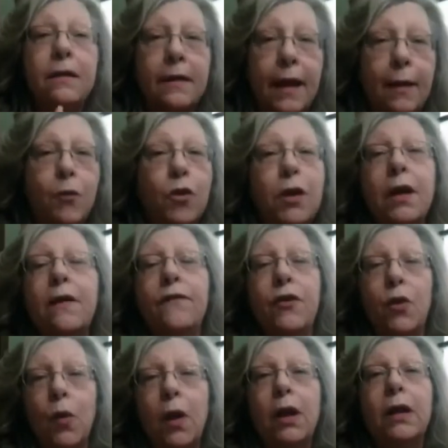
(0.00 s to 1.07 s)
they will give
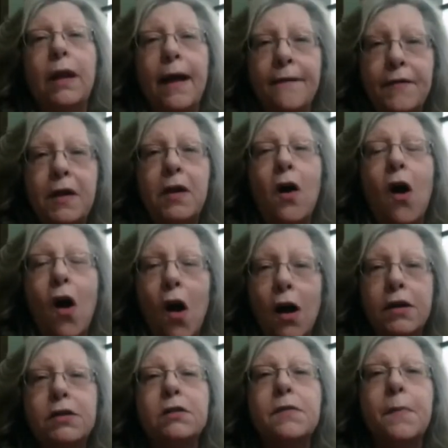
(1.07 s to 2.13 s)
you eleven
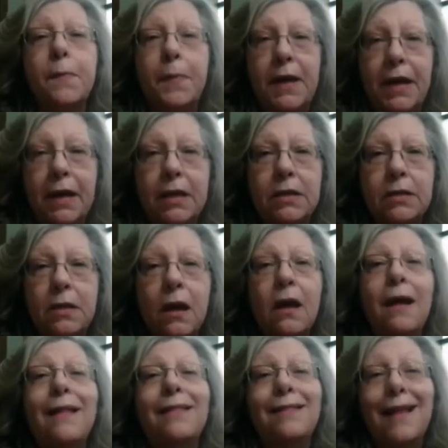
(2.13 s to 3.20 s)
aught beads.
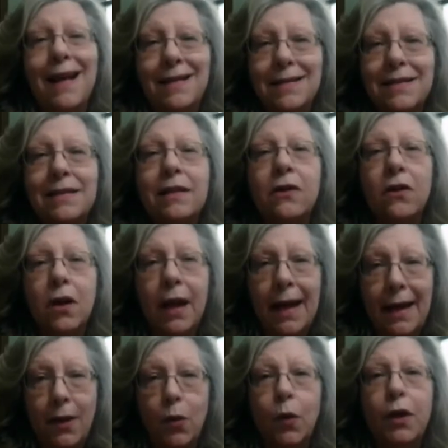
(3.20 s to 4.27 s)
That's their
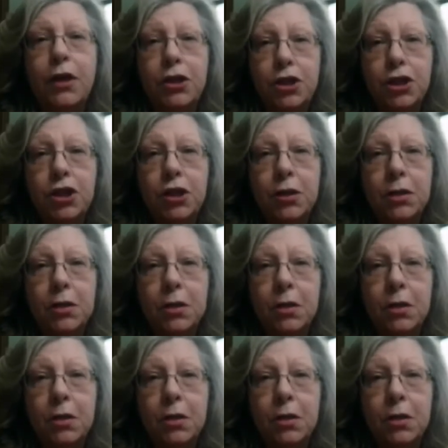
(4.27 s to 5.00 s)
language.